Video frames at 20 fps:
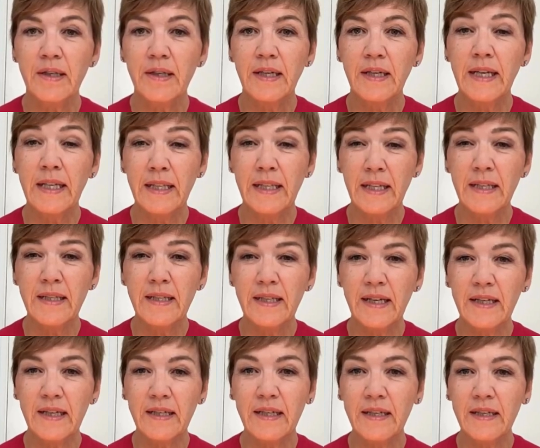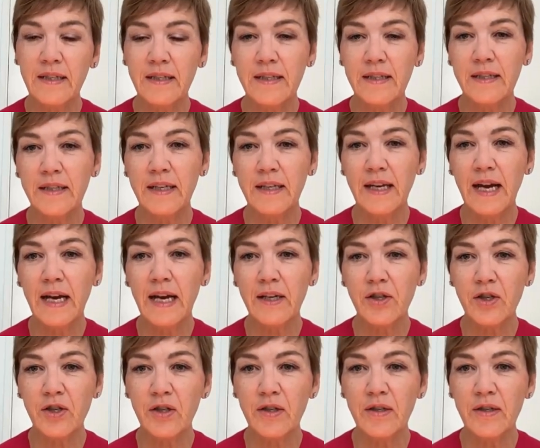In this sentence, the
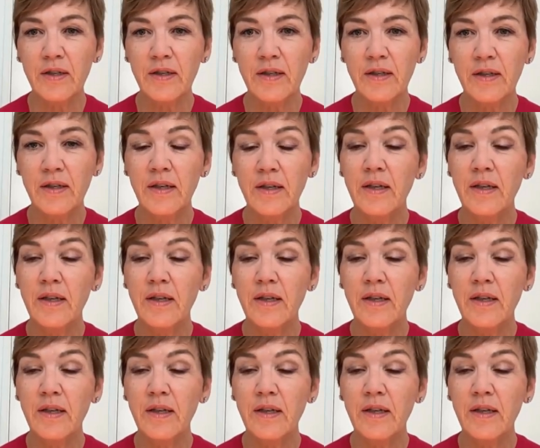action,